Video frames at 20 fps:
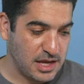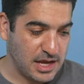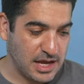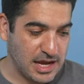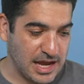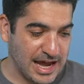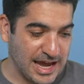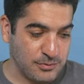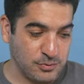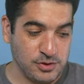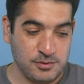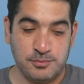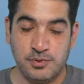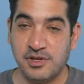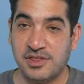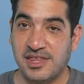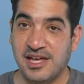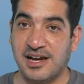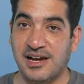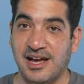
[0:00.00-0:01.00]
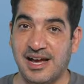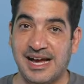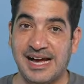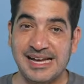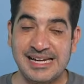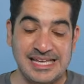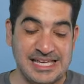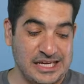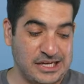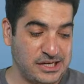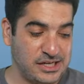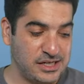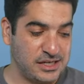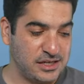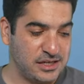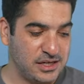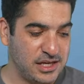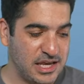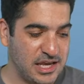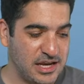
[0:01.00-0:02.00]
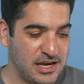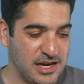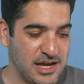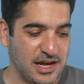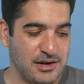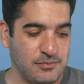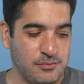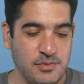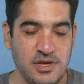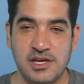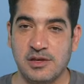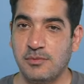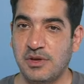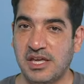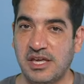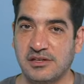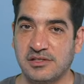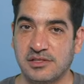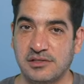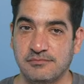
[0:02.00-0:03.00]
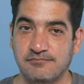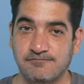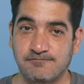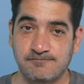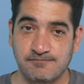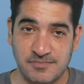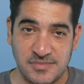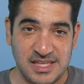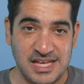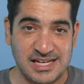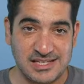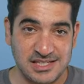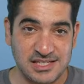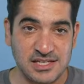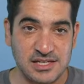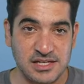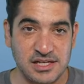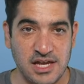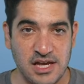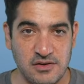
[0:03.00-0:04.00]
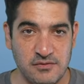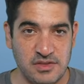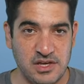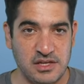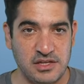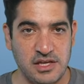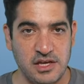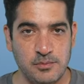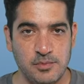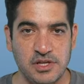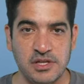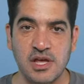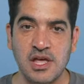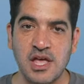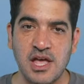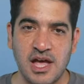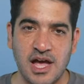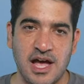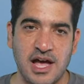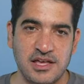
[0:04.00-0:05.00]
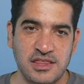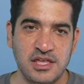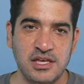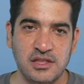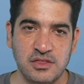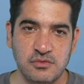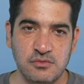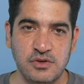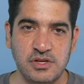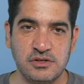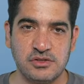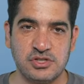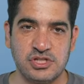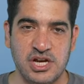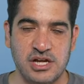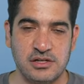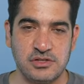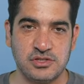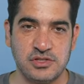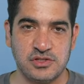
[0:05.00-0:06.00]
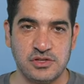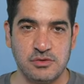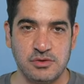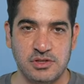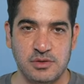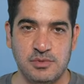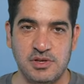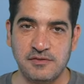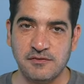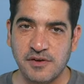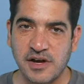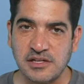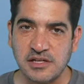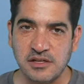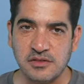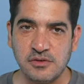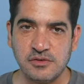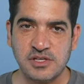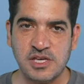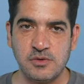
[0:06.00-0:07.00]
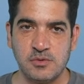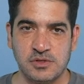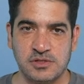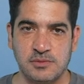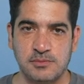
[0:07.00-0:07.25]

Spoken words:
I would put that on here and not make me guess. That's kind of the idea. But I think the real challenge is going to be finding those keywords that